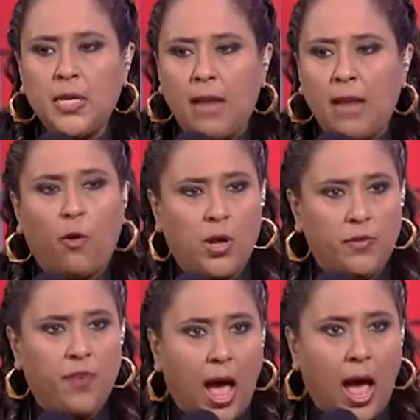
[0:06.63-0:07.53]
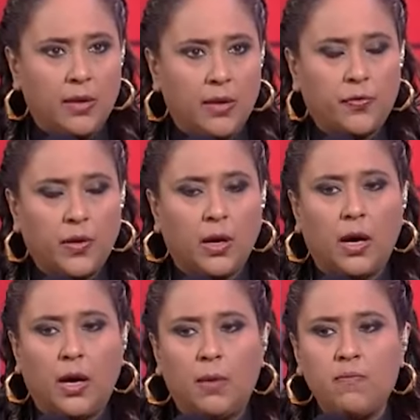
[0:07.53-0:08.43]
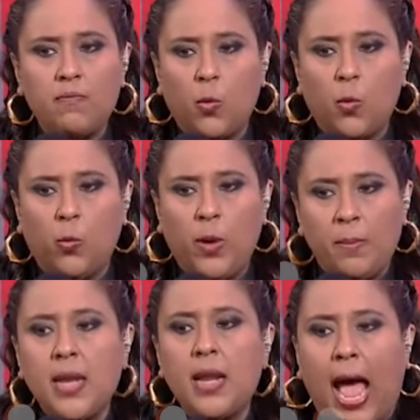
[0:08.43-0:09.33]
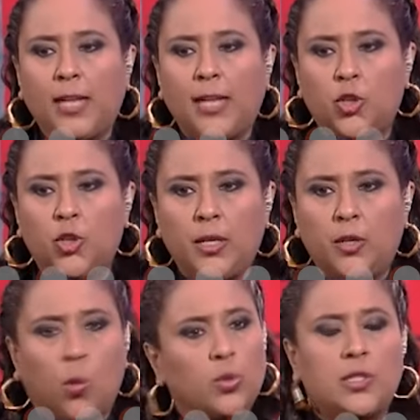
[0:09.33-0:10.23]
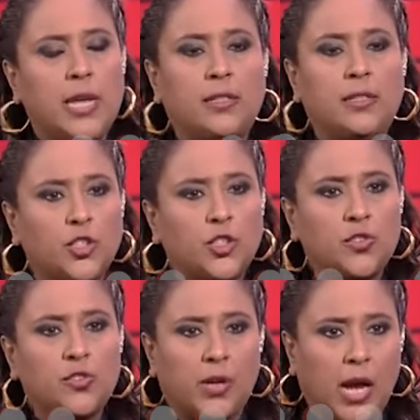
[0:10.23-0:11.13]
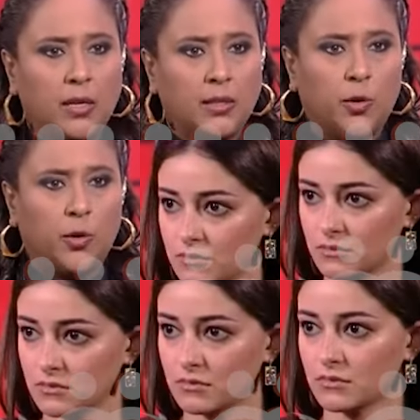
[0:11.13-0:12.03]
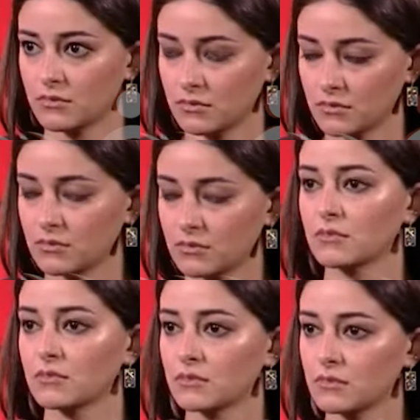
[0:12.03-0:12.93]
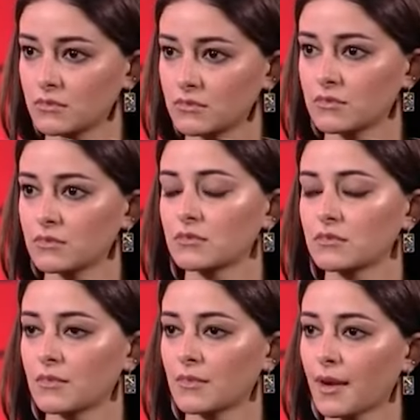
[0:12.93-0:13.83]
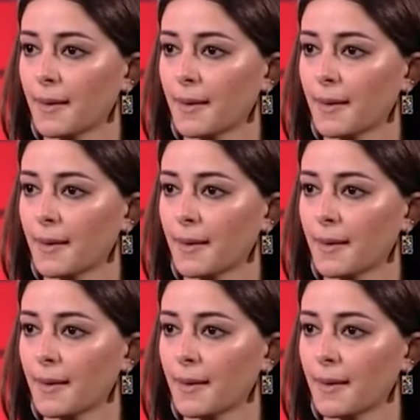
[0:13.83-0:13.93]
and 45, uh, women actually don't take decisions regarding their own health, not even their own health. And